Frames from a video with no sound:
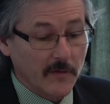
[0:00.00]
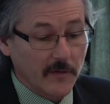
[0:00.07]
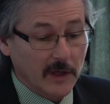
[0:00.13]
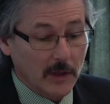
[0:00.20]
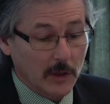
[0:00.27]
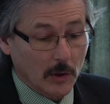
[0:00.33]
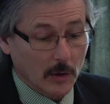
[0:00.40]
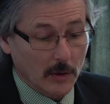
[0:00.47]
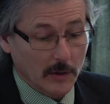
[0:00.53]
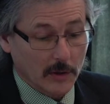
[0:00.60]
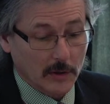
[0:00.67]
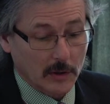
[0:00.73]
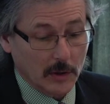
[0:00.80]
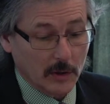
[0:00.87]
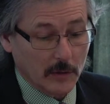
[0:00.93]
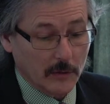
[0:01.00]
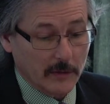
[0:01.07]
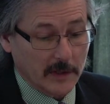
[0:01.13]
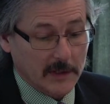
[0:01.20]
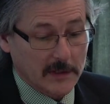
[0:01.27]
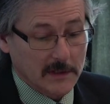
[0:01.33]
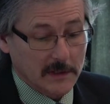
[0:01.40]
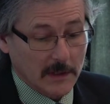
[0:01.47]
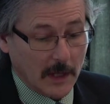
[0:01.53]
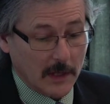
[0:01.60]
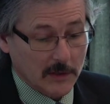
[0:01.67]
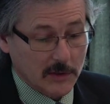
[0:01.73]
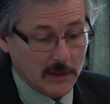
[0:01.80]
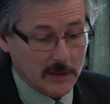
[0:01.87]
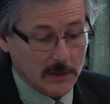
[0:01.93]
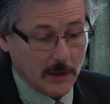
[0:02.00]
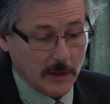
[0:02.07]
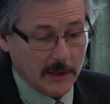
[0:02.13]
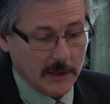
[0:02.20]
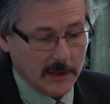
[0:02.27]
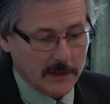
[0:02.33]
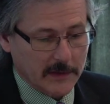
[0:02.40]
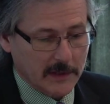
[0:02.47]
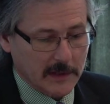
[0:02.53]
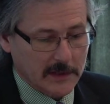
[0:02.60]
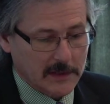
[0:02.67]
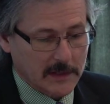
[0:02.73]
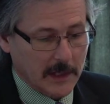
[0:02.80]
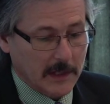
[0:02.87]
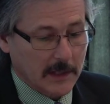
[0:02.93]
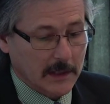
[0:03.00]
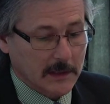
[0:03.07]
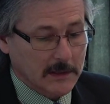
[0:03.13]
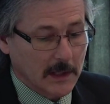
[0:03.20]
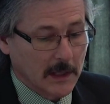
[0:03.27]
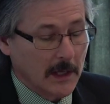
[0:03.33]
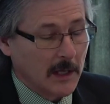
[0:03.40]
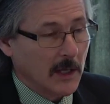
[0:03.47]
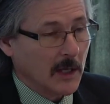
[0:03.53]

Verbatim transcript: figure to this, not just looking at the aesthetics